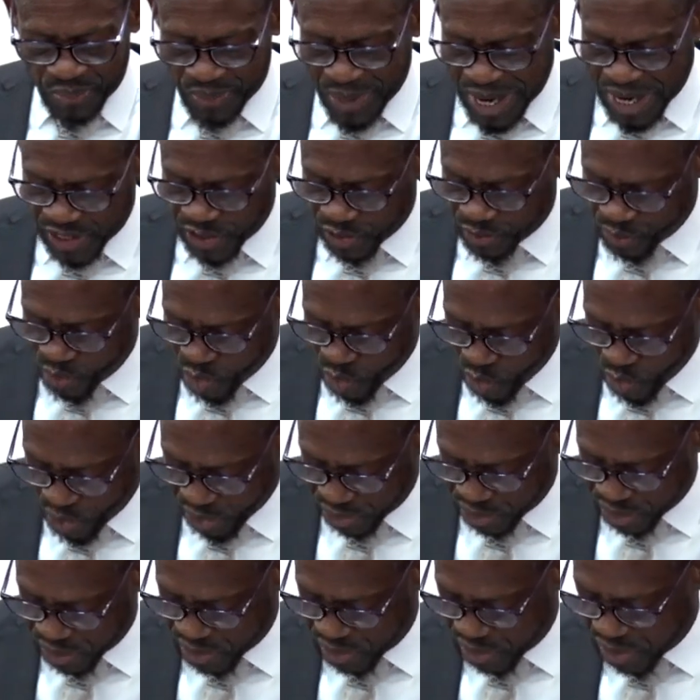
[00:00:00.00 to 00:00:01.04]
by the
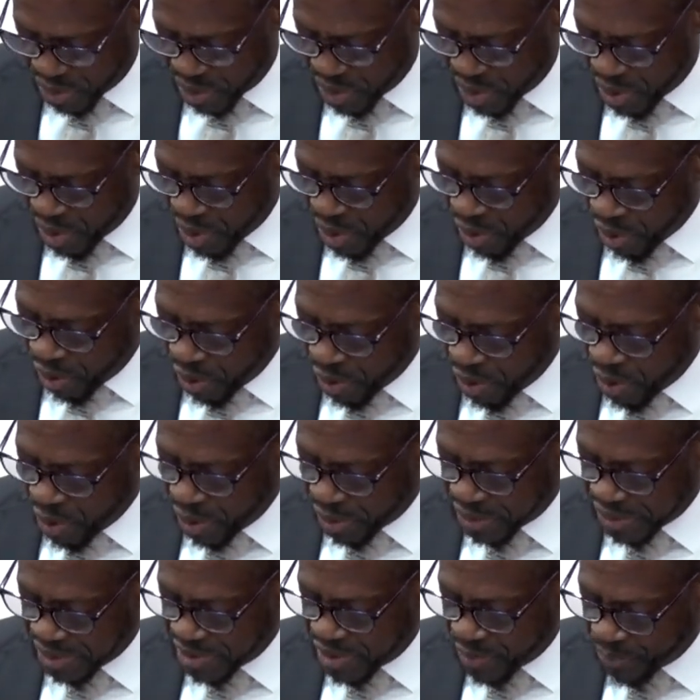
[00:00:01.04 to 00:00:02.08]
board
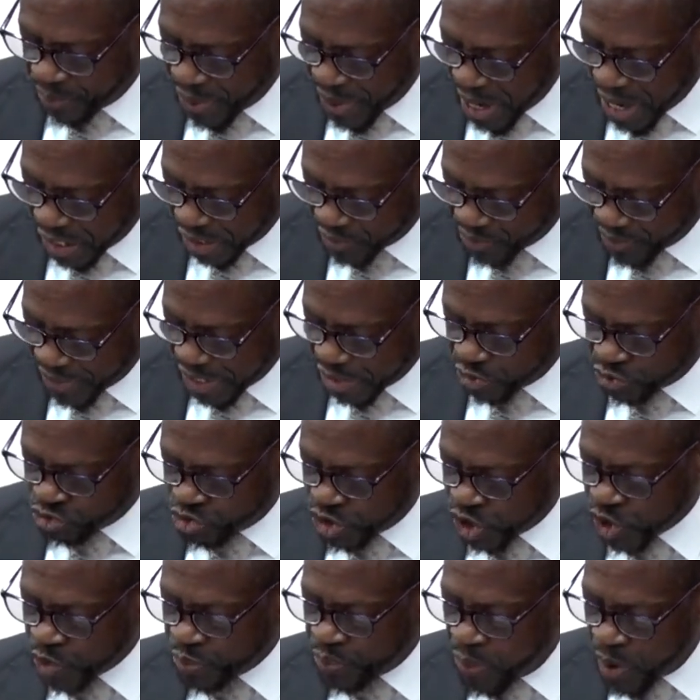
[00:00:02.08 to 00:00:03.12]
or the department
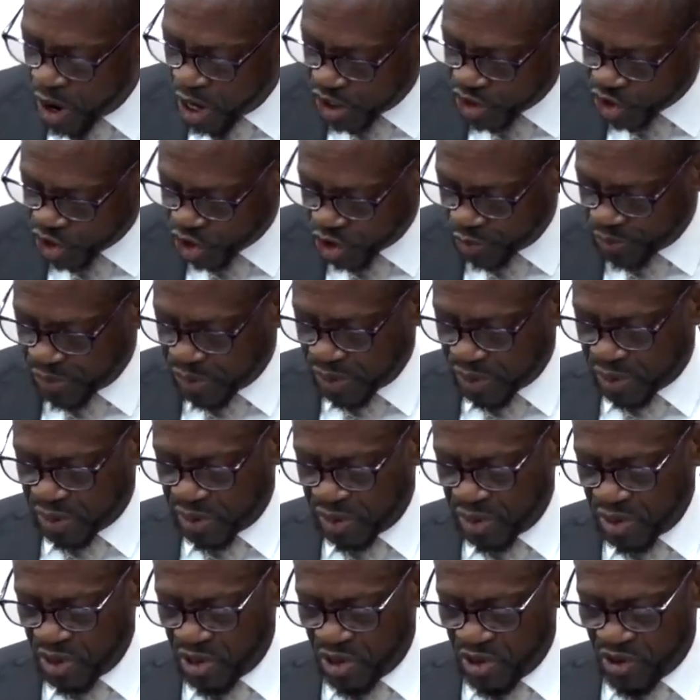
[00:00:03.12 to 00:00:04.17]

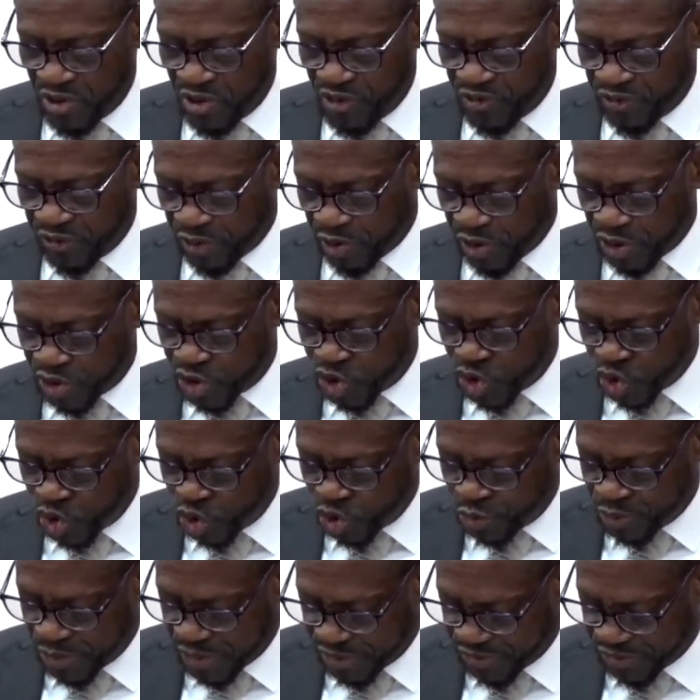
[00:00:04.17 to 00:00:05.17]
responsible for consumer